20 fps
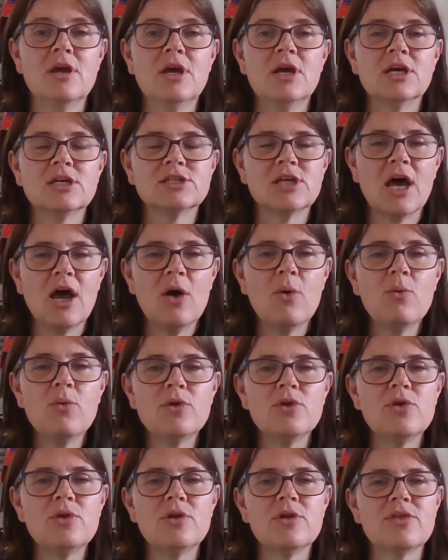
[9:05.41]
So I
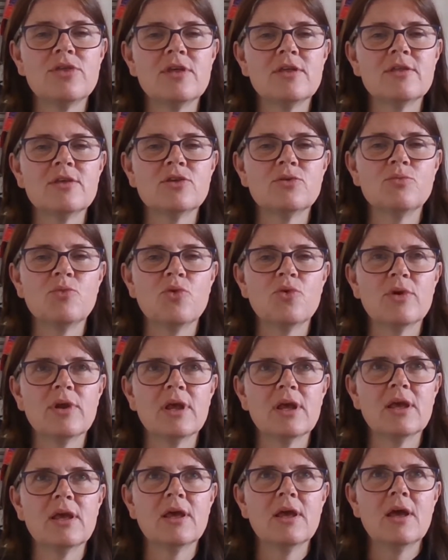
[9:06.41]
want you to think this
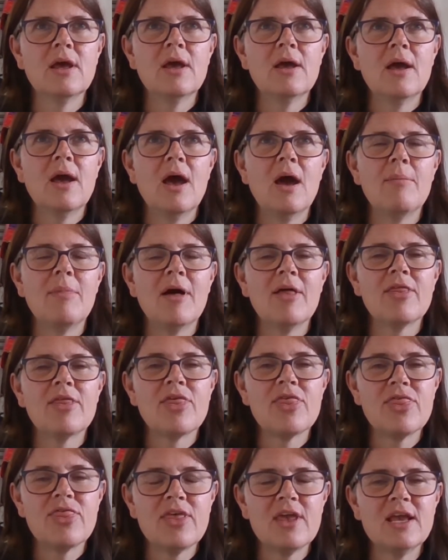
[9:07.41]
morning about the
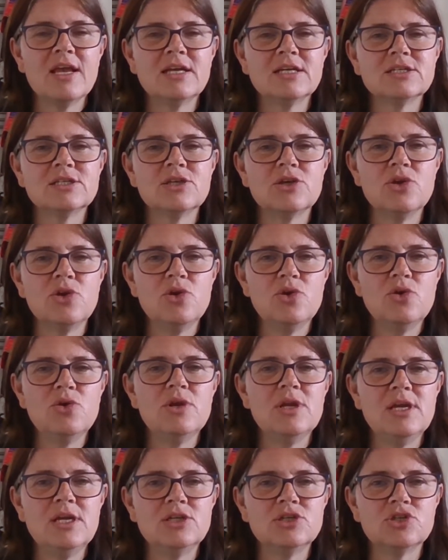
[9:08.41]
things that you
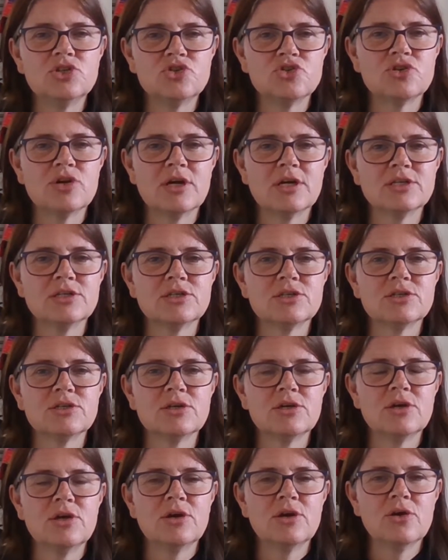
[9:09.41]
need to trust
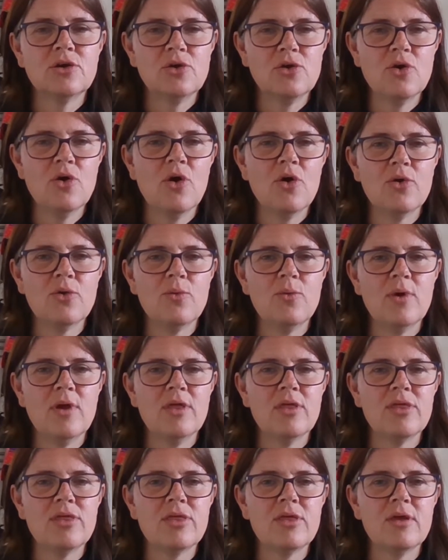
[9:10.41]
God
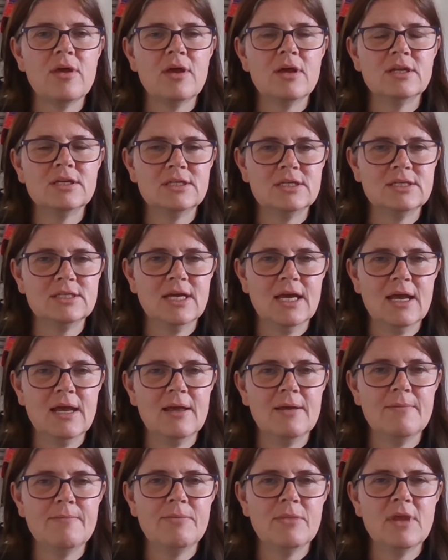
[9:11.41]
with
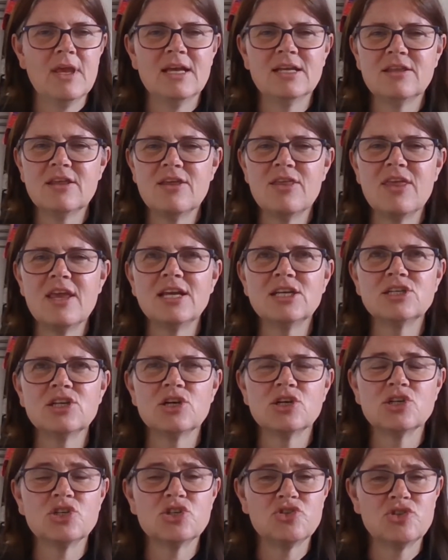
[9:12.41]
today. Are the things that
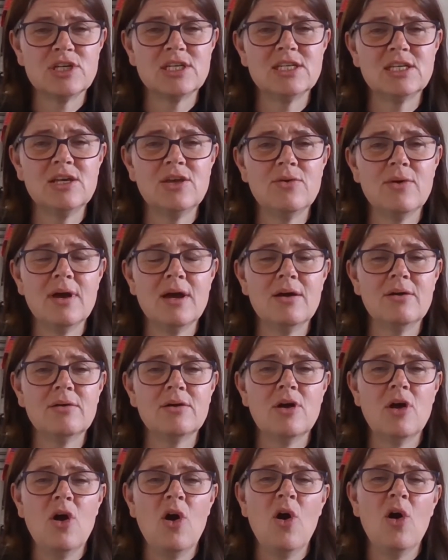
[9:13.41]
are stressing you out?
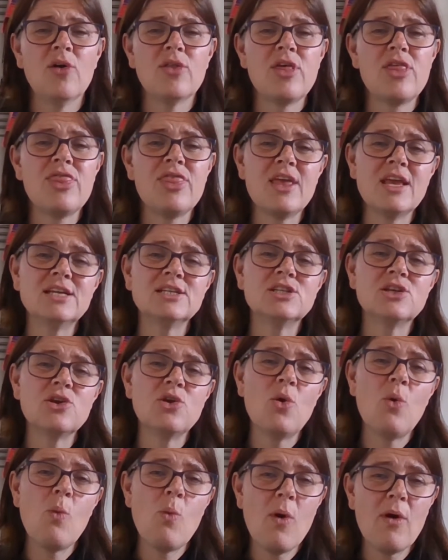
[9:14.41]
Are the things that
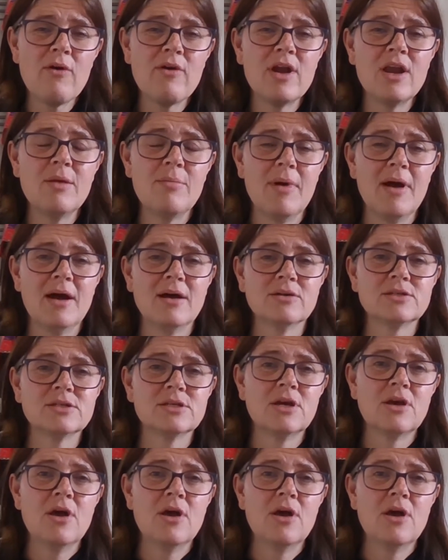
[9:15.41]
you're worried about?